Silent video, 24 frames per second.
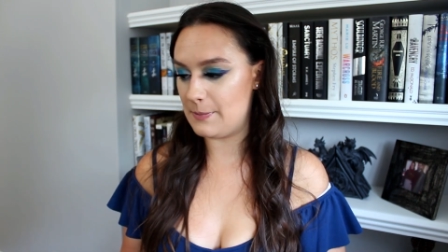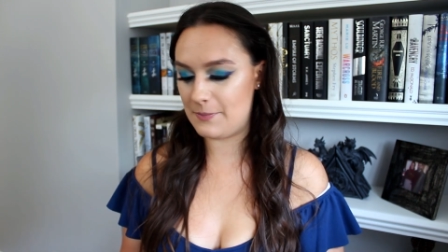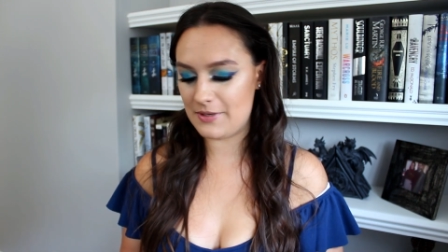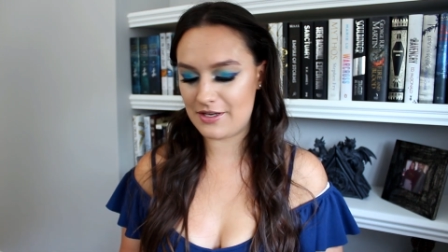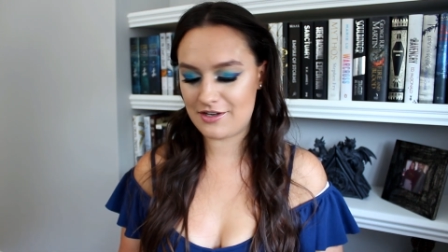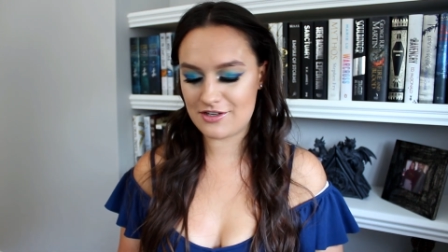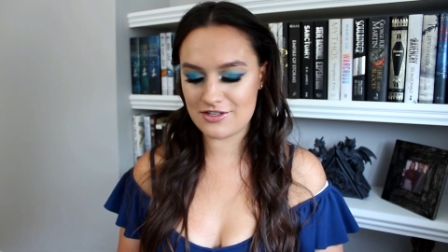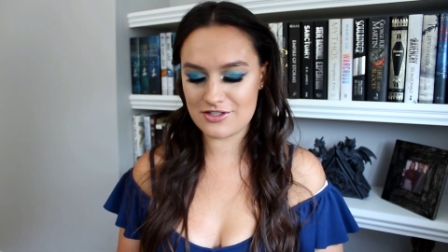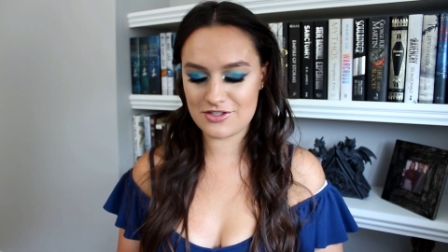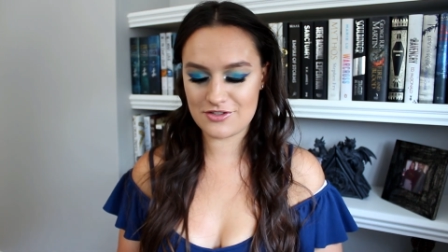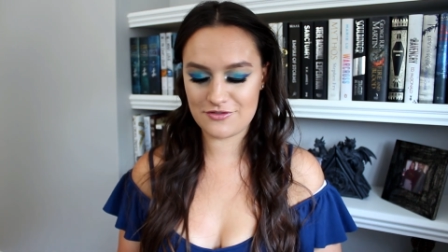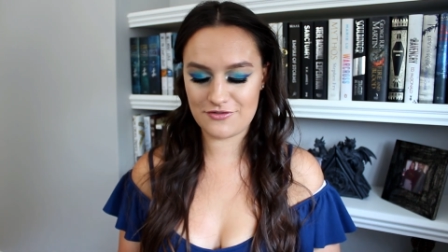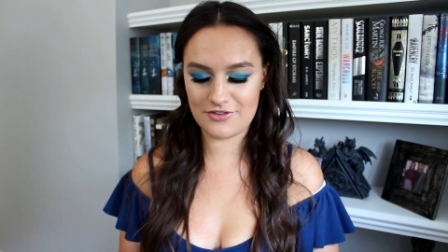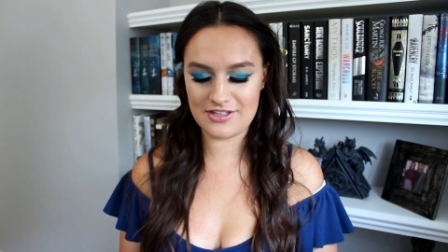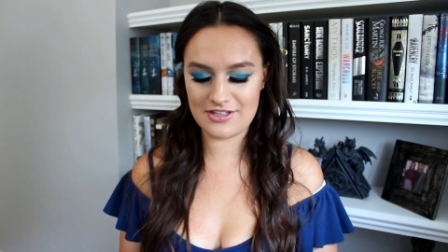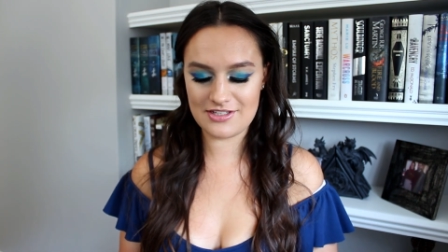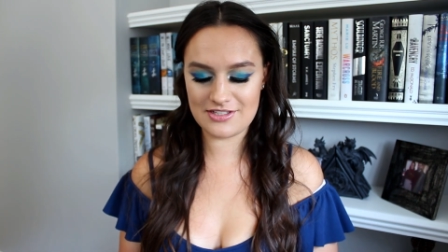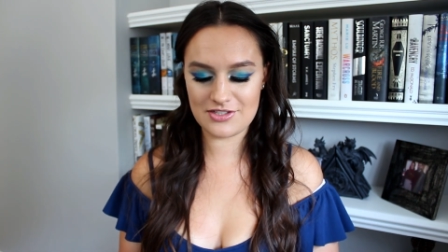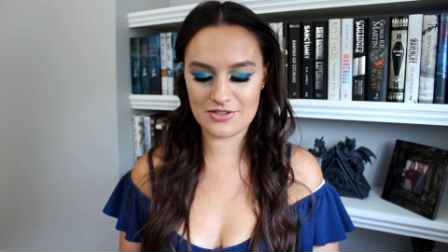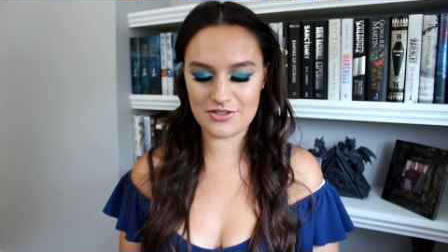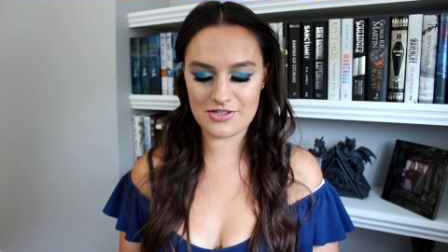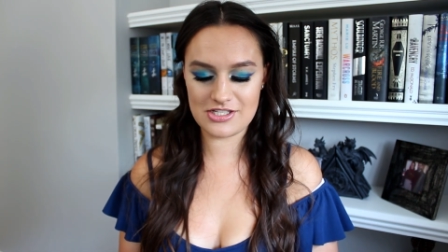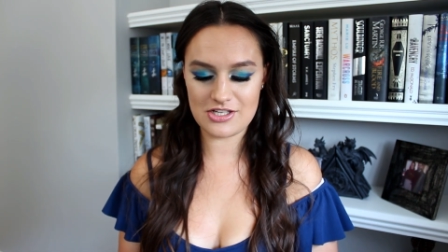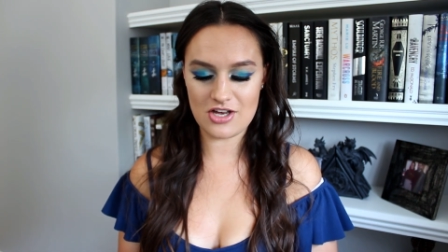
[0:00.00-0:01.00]
because for this
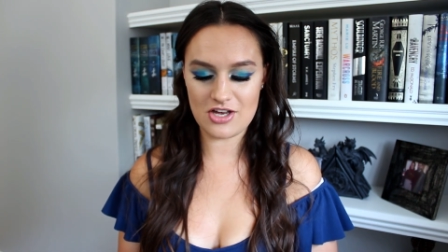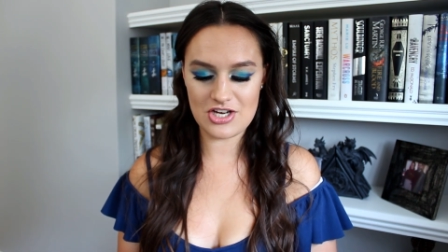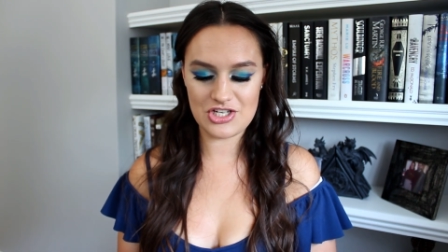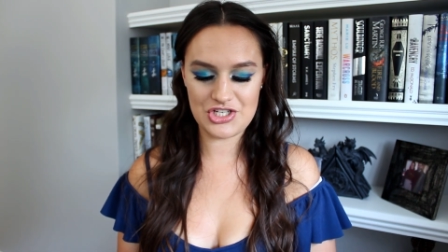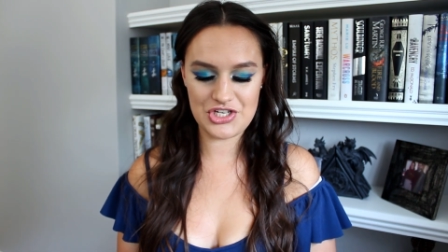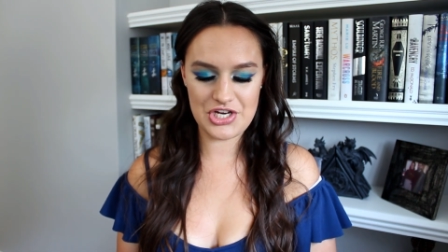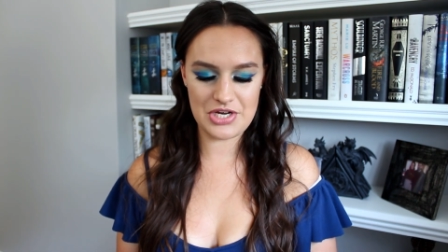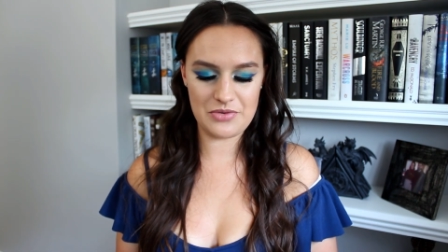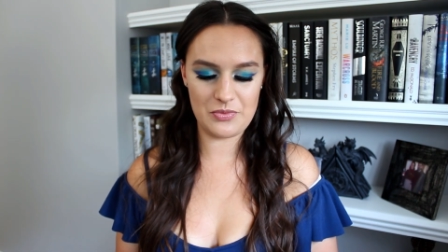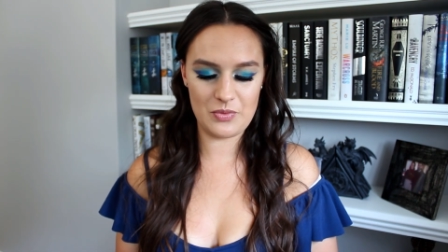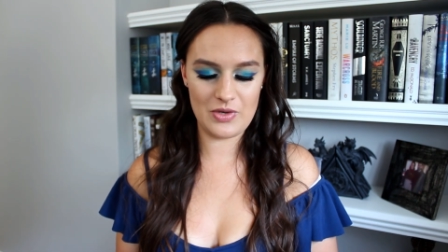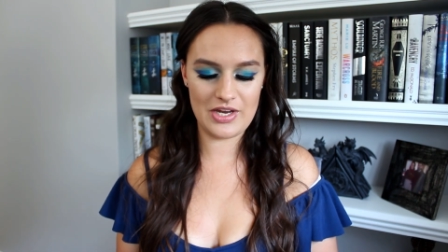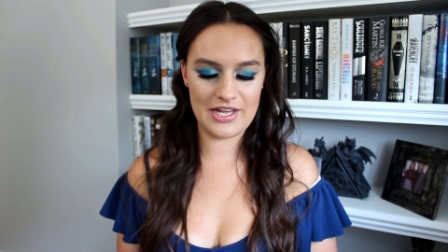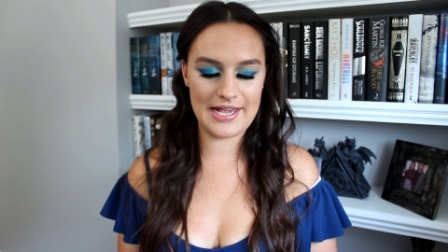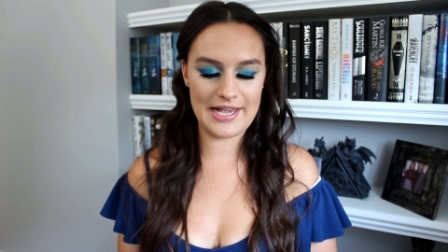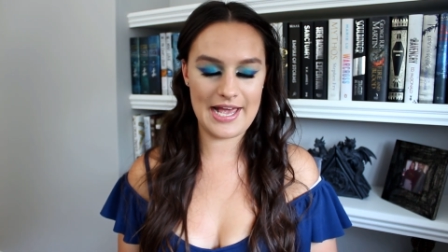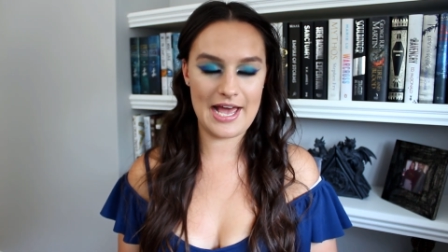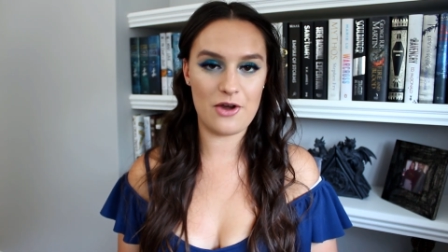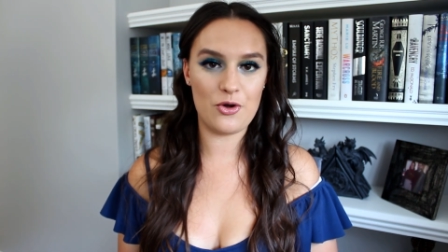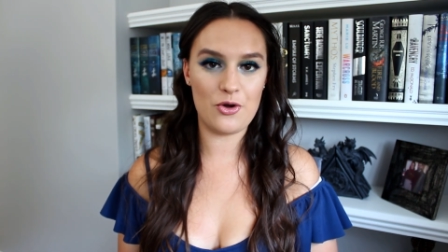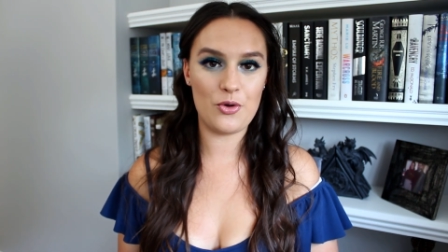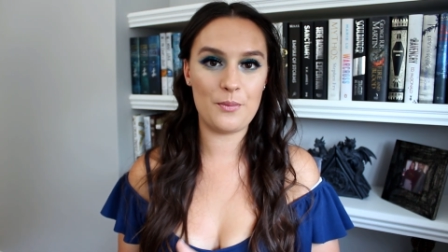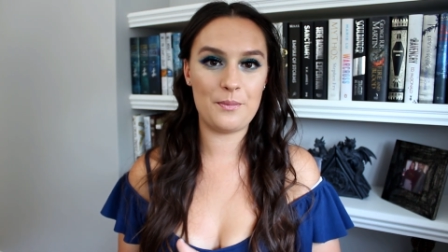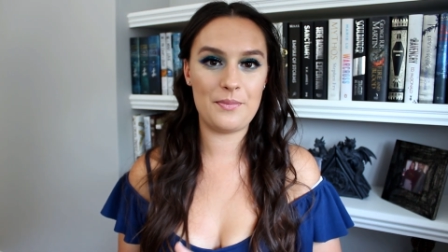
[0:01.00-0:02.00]
series, I genuinely
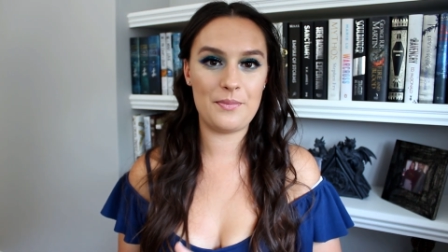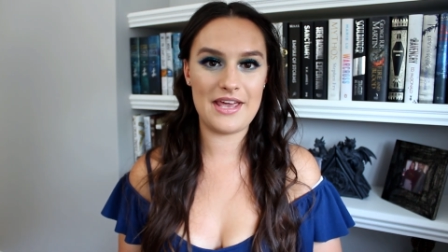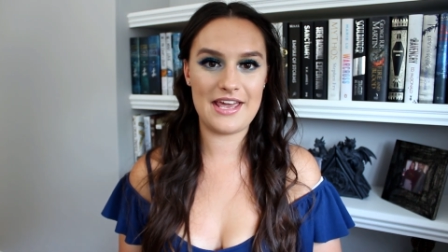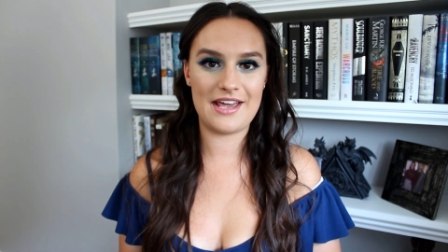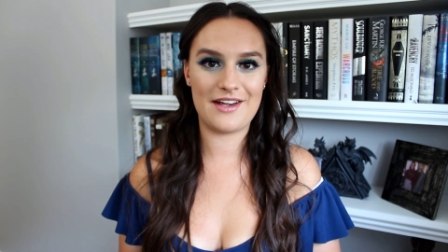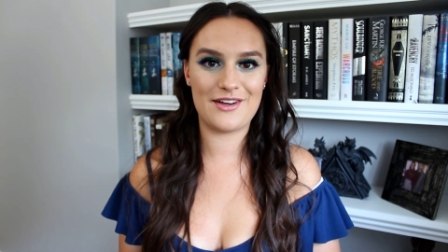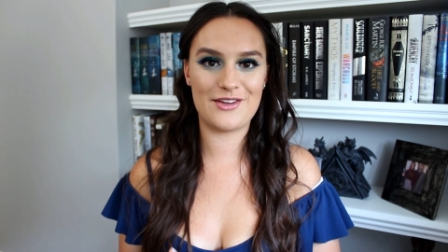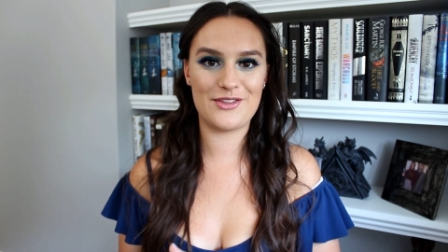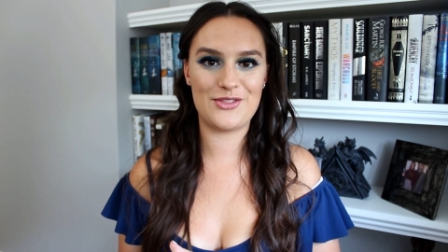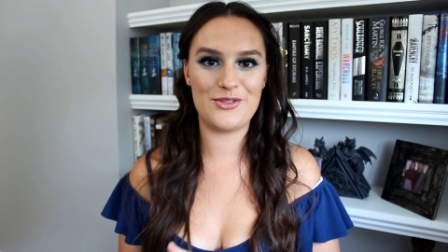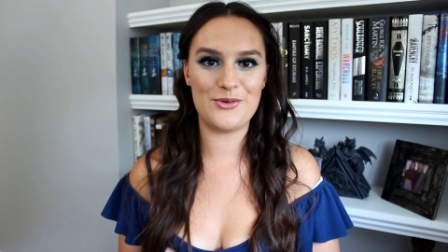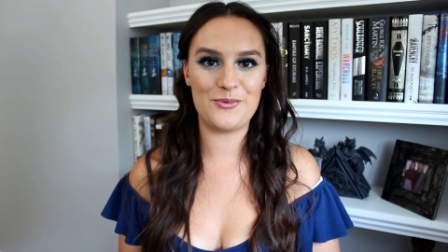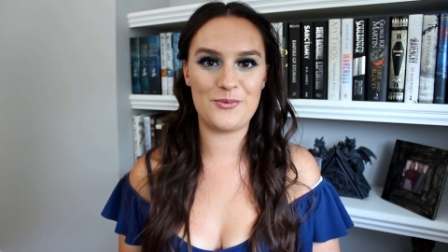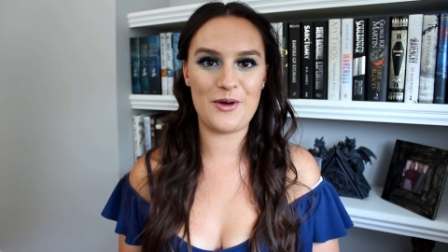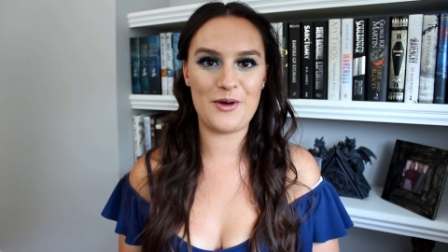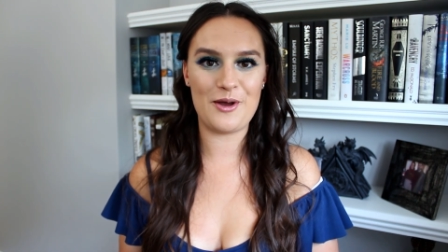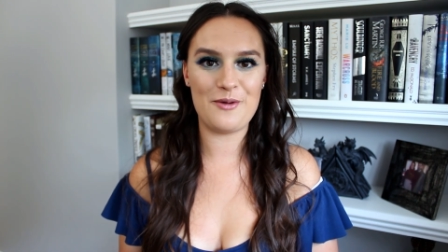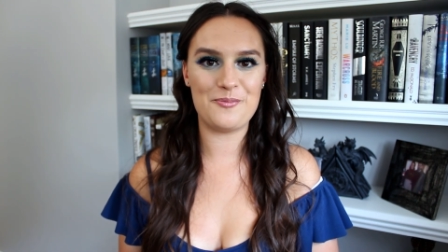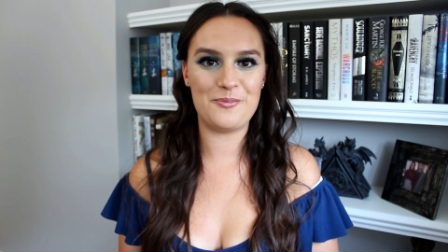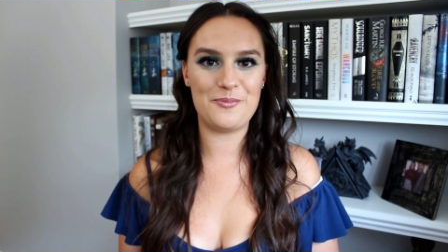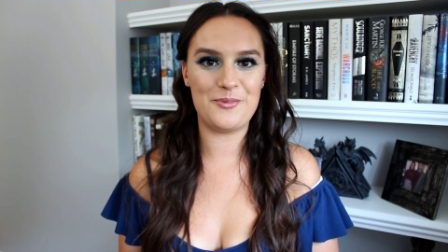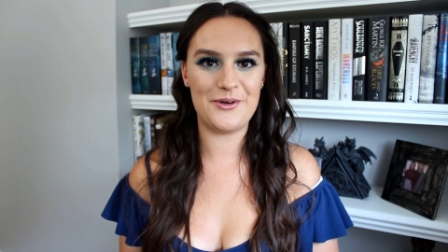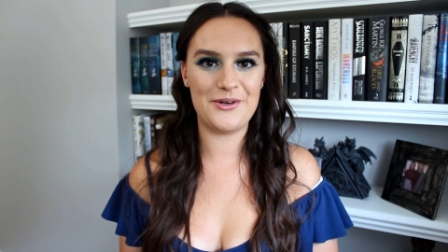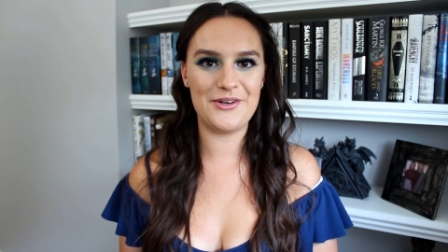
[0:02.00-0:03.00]
cannot pick the
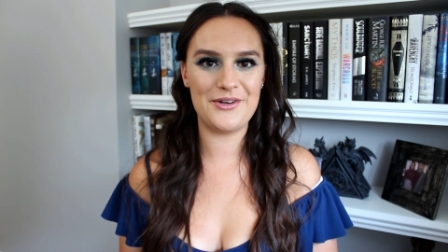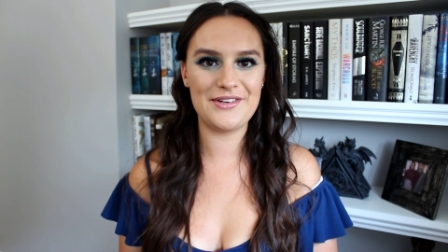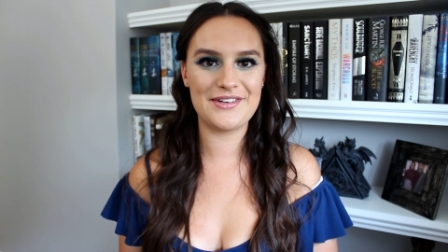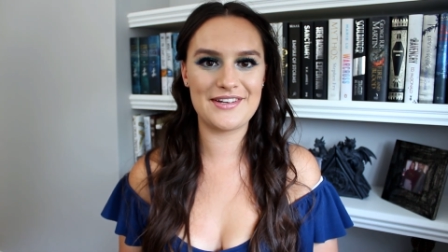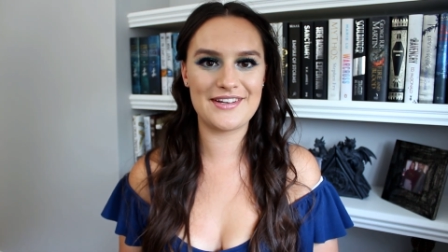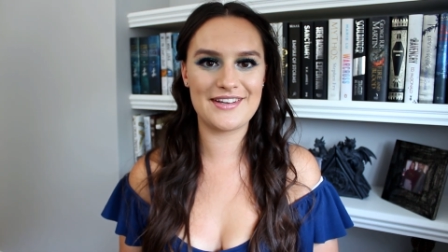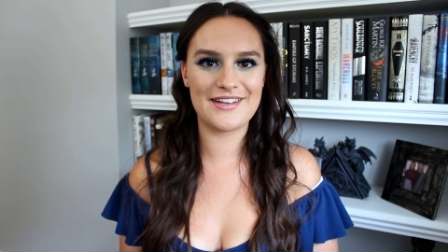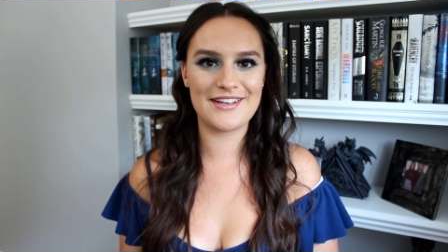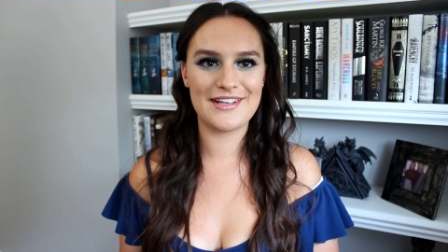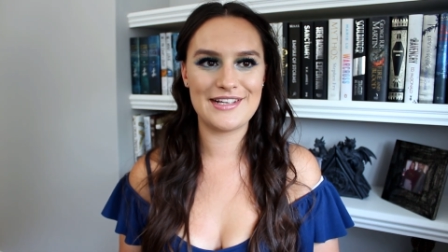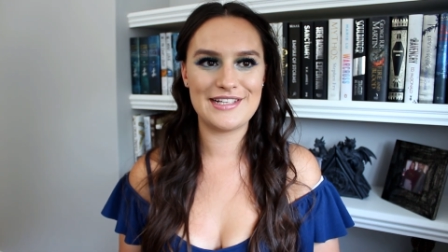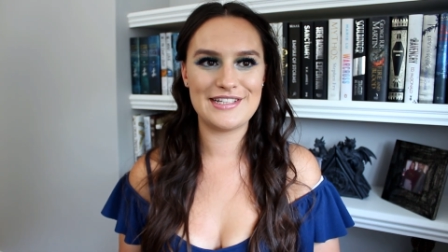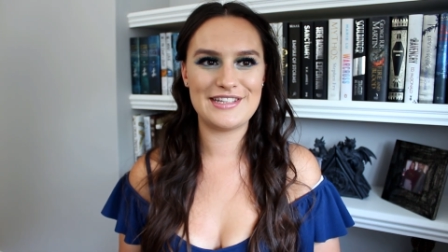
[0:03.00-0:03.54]
one book